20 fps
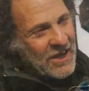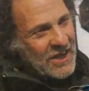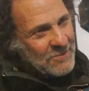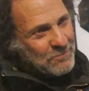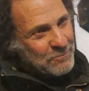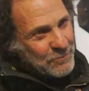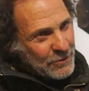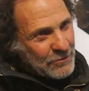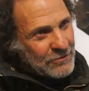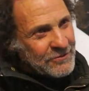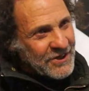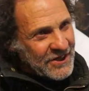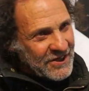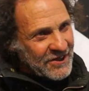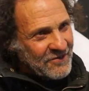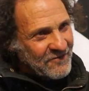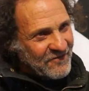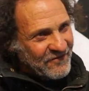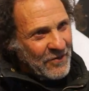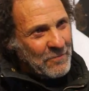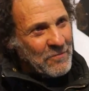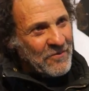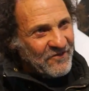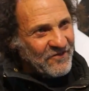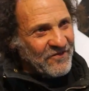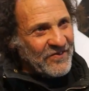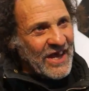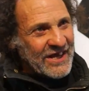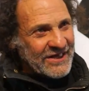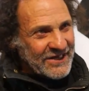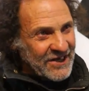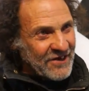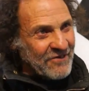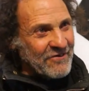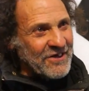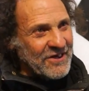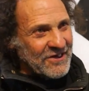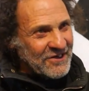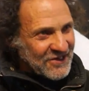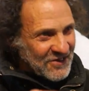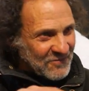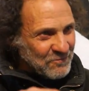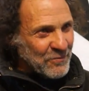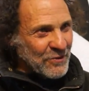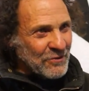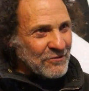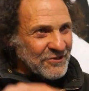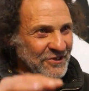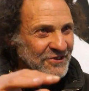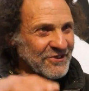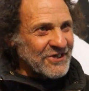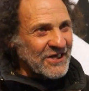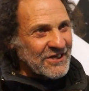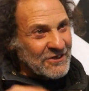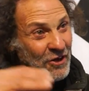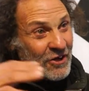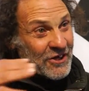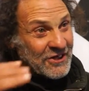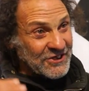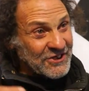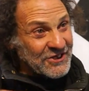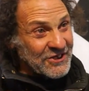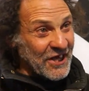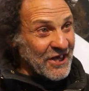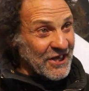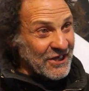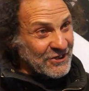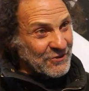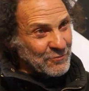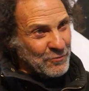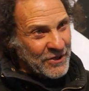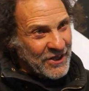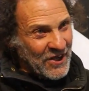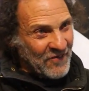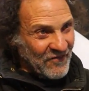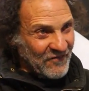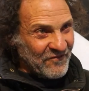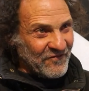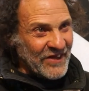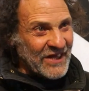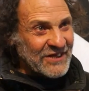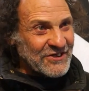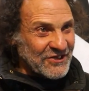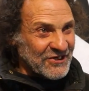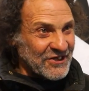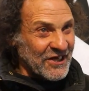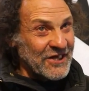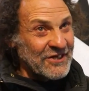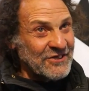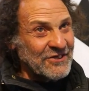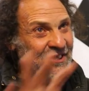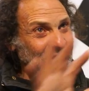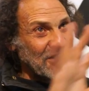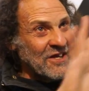and building from a flat area, you can build your set like a stage where you have a flat stage,